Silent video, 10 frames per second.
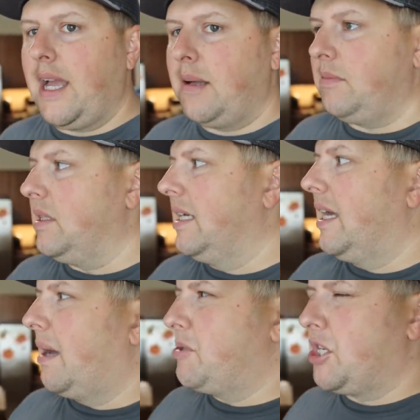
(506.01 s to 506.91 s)
I'm
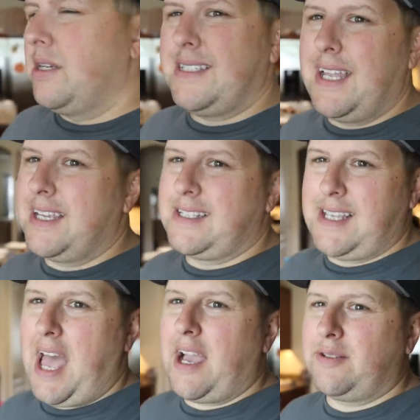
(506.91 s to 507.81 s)
I'm sure it's not
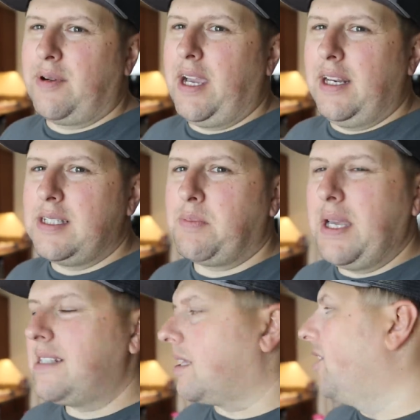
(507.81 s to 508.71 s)
exact, right? It's
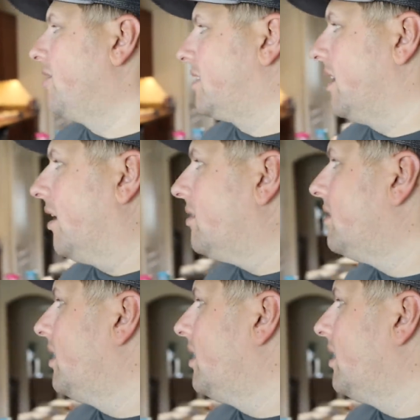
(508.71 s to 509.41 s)
it's close though.